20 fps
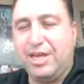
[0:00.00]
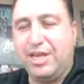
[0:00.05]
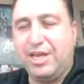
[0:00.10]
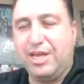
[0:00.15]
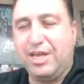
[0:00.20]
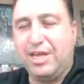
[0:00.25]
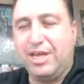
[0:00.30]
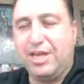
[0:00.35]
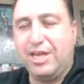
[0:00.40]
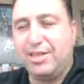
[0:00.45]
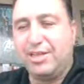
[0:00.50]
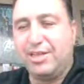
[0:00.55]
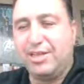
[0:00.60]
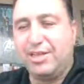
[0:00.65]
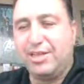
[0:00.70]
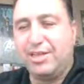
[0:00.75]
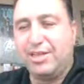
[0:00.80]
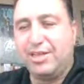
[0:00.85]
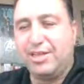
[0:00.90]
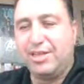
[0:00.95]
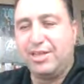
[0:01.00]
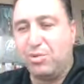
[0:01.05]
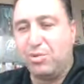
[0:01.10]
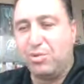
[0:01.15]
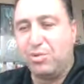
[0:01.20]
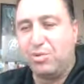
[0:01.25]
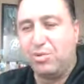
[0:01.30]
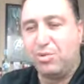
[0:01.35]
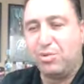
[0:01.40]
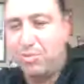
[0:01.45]
We
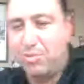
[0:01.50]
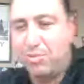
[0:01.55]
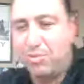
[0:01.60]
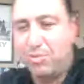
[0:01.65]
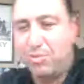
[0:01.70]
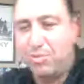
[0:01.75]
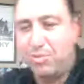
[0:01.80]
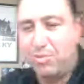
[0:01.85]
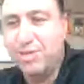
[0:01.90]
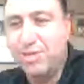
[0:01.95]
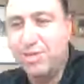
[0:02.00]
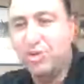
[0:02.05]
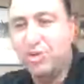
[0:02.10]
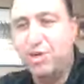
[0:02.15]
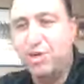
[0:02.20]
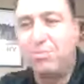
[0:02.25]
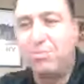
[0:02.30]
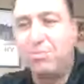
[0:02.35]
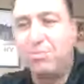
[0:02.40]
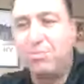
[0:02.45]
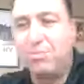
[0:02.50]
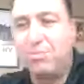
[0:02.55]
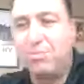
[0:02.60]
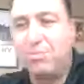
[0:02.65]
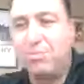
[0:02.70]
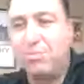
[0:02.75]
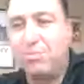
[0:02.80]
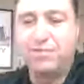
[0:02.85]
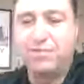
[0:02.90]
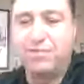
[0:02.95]
went down, we answered
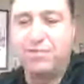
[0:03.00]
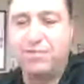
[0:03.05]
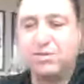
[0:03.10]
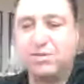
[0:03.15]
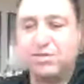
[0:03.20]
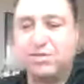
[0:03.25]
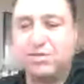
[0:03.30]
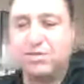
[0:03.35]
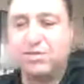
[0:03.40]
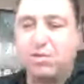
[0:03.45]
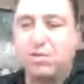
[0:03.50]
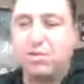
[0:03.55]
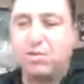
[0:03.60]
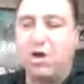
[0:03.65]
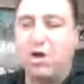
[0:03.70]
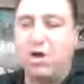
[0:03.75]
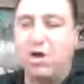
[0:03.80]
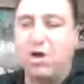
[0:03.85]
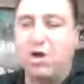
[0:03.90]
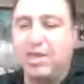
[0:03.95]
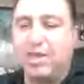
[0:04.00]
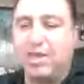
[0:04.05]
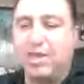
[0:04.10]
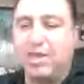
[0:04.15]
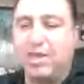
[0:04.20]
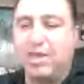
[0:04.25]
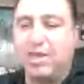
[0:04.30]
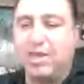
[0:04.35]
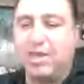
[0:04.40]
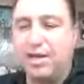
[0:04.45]
them all, and of course, if someone wants,
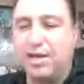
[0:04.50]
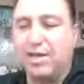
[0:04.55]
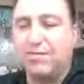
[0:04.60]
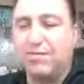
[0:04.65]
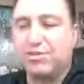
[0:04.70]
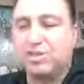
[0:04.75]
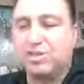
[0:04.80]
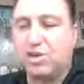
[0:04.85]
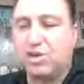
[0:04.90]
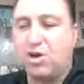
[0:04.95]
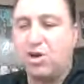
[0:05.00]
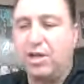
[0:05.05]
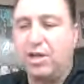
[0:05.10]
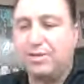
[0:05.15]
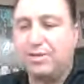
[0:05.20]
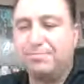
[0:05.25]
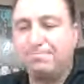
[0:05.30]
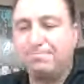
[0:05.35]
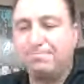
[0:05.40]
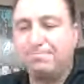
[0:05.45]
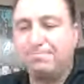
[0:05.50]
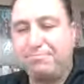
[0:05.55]
they could give us a call.